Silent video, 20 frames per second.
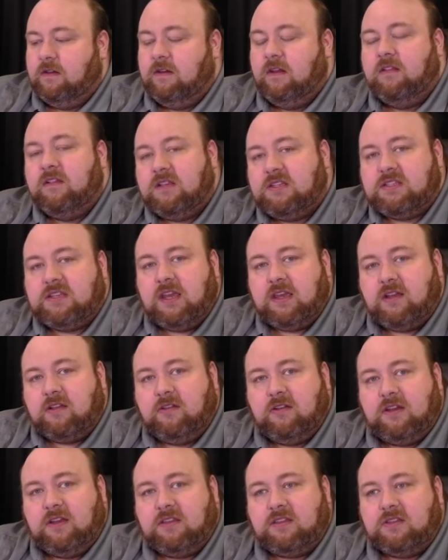Now let's take a
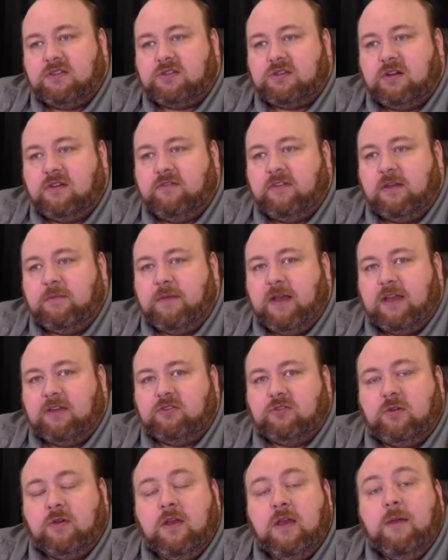look at the survey
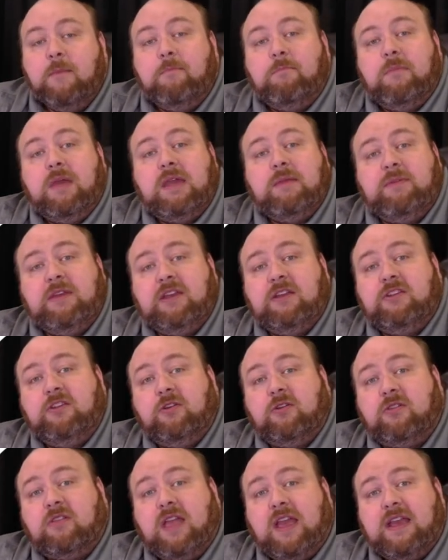module. Maybe in
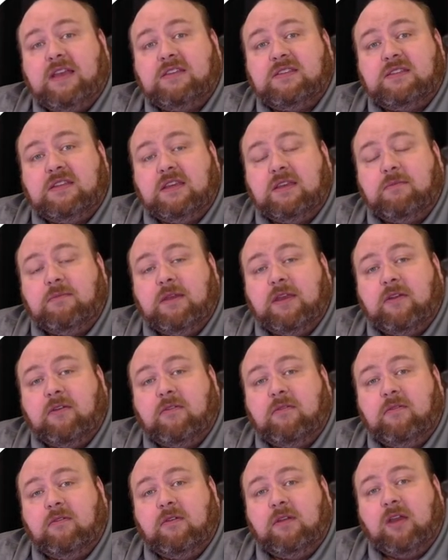your last
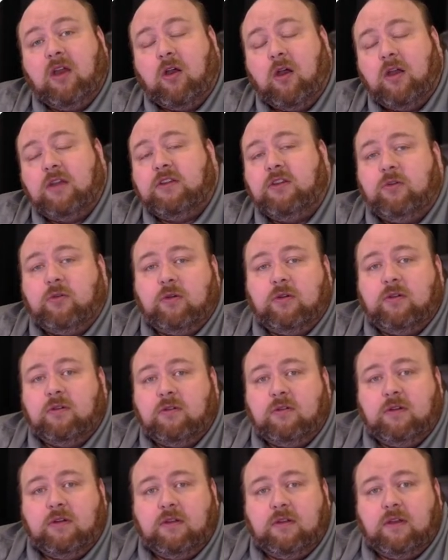email on
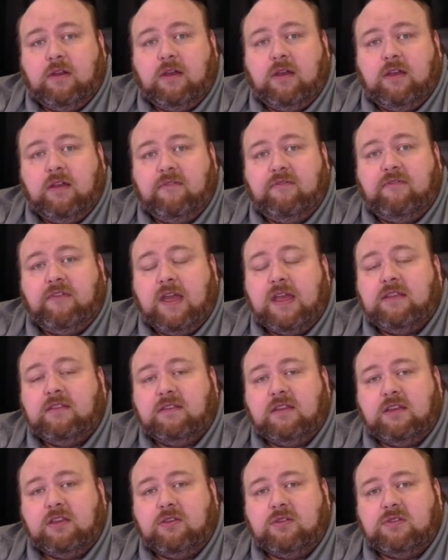your event
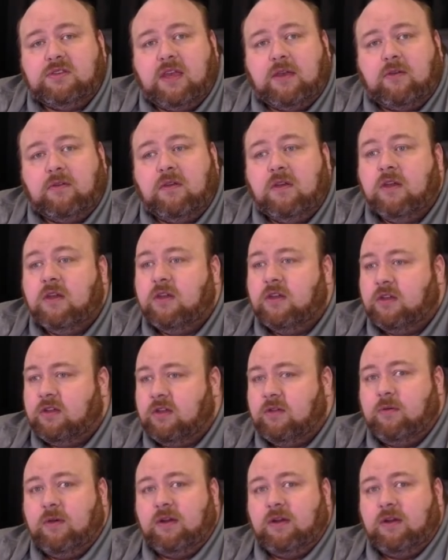that you held, you